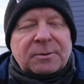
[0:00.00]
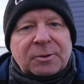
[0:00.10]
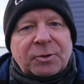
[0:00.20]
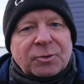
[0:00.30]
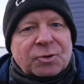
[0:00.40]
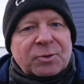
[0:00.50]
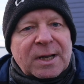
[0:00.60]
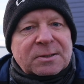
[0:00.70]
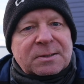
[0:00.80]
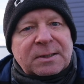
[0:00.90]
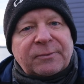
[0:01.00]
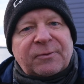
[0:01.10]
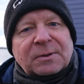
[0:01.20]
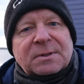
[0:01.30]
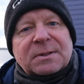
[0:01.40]
neutral density
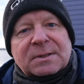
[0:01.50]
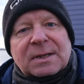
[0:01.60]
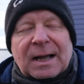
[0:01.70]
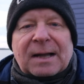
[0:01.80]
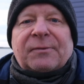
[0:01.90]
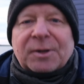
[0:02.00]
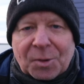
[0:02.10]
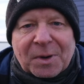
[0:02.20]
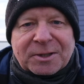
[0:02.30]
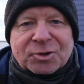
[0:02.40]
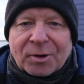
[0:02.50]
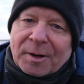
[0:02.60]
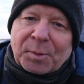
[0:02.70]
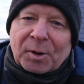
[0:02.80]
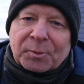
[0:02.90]
filters, have I got my
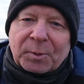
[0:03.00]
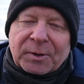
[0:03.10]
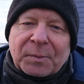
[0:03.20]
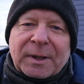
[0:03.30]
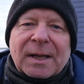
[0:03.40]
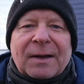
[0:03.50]
tripod with me,